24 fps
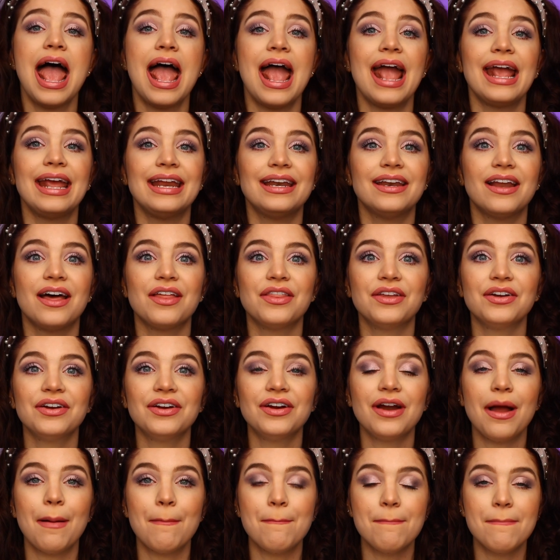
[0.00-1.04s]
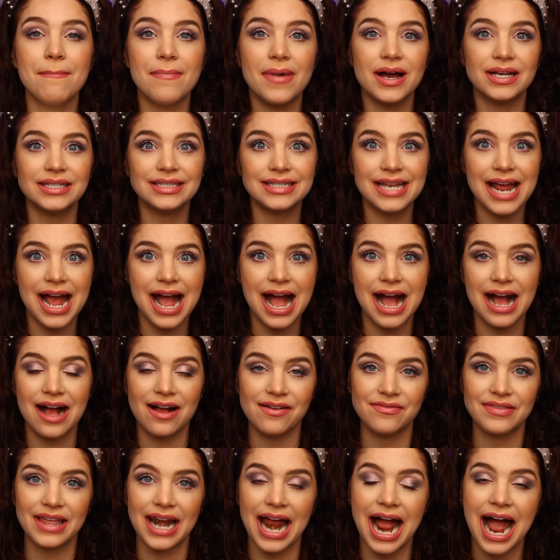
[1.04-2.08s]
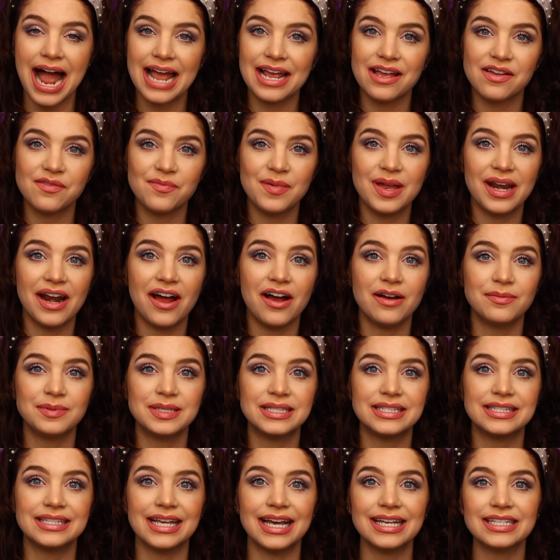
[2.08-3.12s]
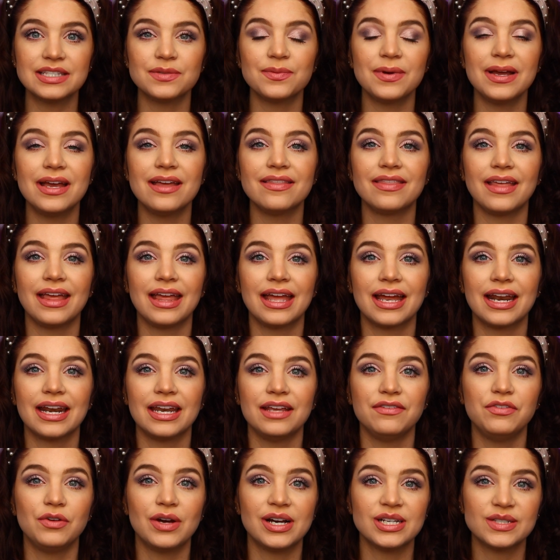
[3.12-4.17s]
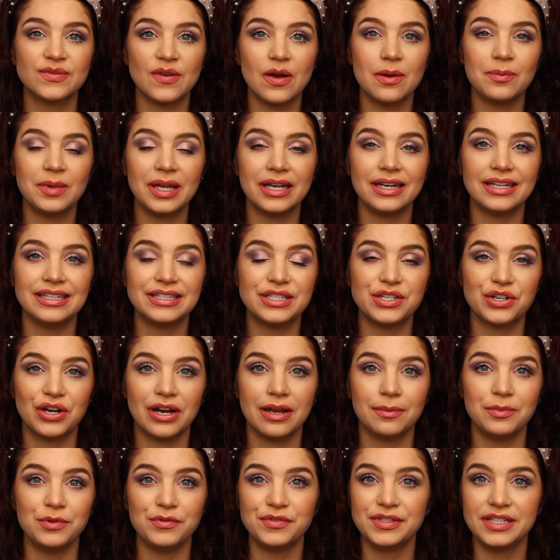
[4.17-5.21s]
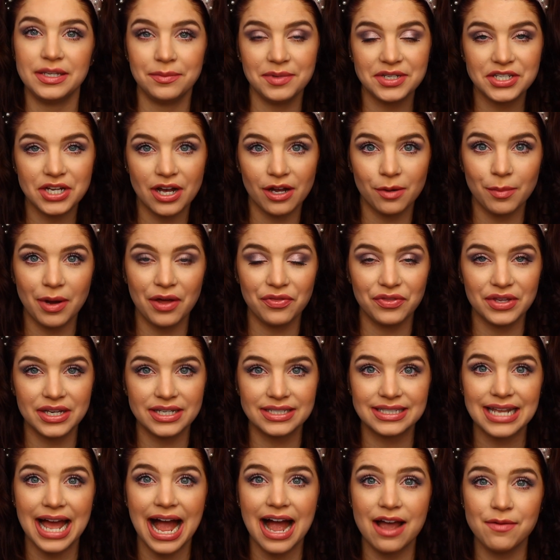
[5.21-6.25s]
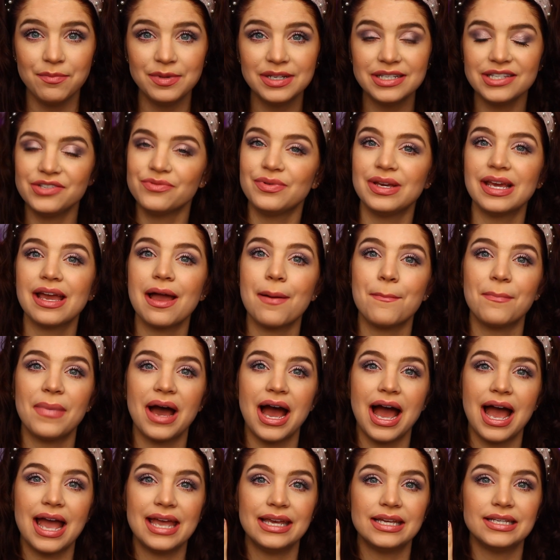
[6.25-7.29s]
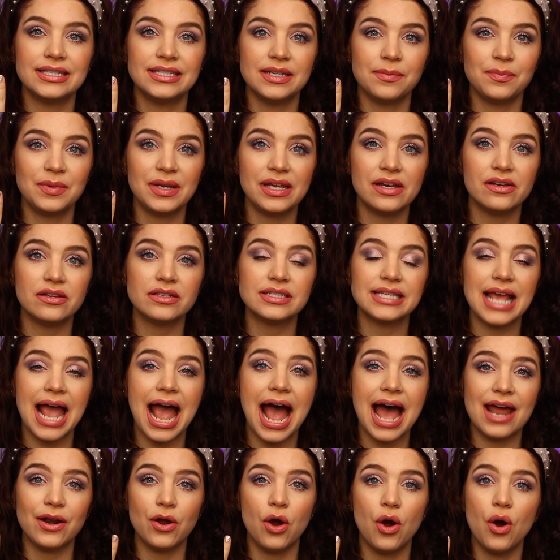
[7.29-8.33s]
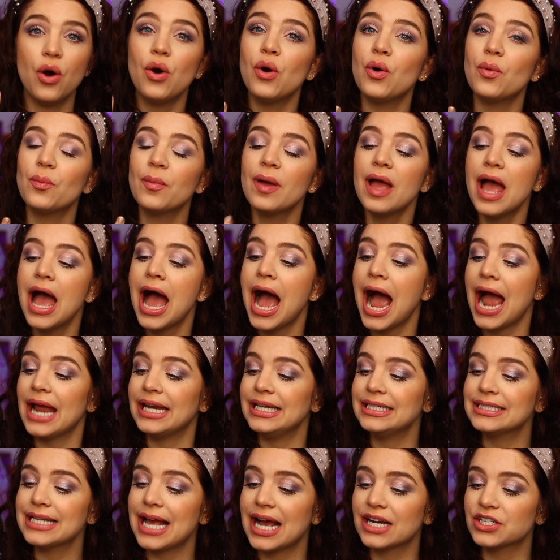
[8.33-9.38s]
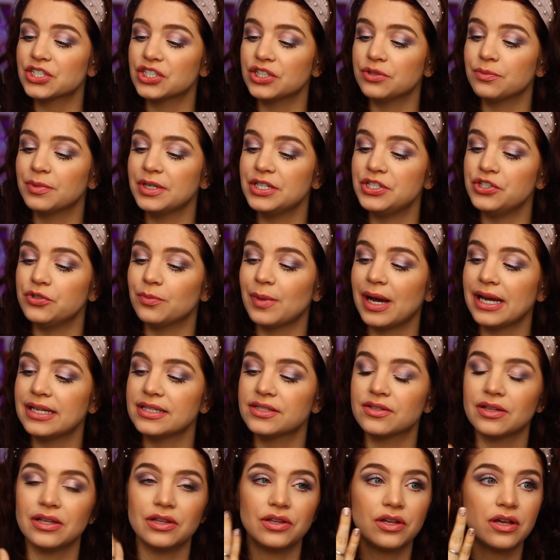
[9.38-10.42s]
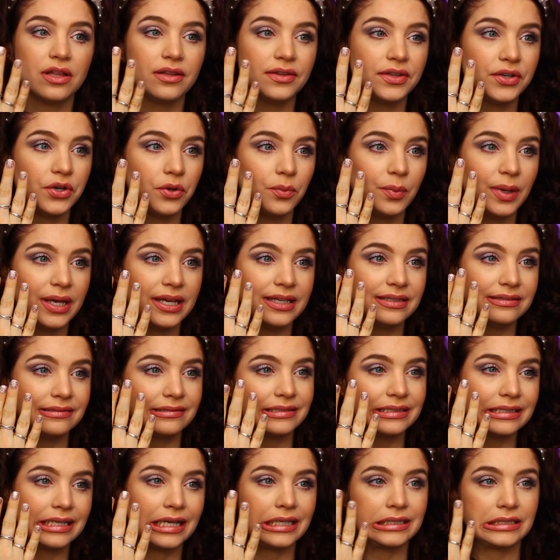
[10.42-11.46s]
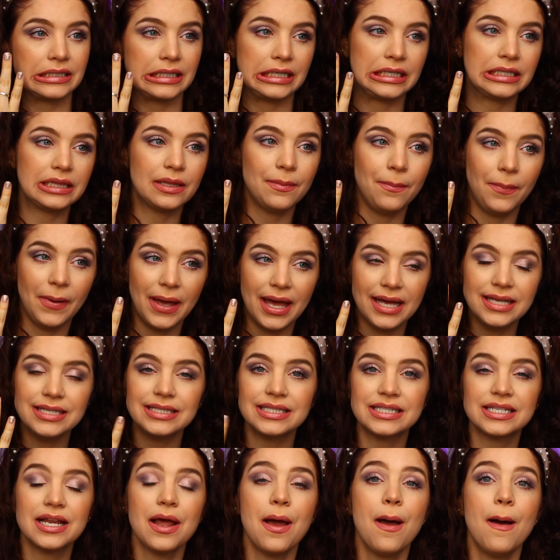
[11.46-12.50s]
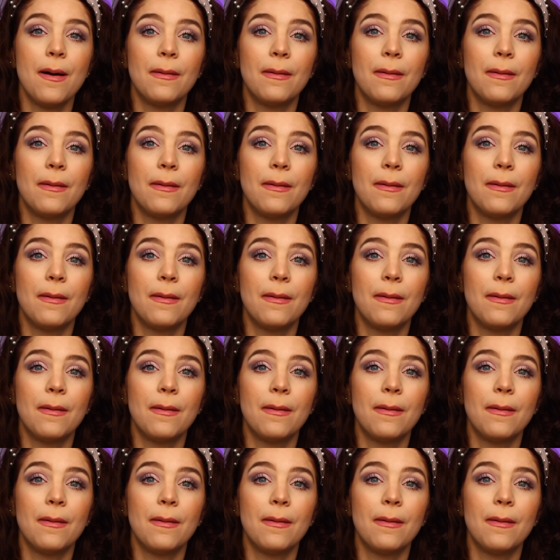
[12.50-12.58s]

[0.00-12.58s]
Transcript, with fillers: Another must-have that I have been obsessed with and if you guys follow me on Instagram, you've seen me talk about this. I've been doing my dip nails at home. I need to actually redo mine so they look a little bit not like the best,